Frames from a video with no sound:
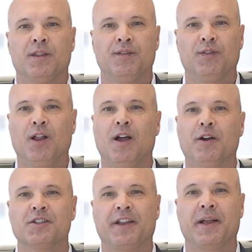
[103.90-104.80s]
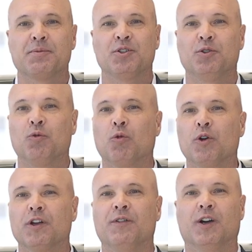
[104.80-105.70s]
The Velar is an absolute
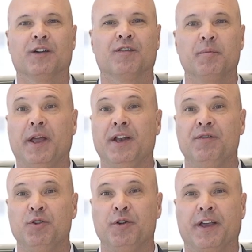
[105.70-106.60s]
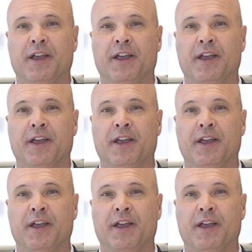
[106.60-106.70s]
work of art from any viewing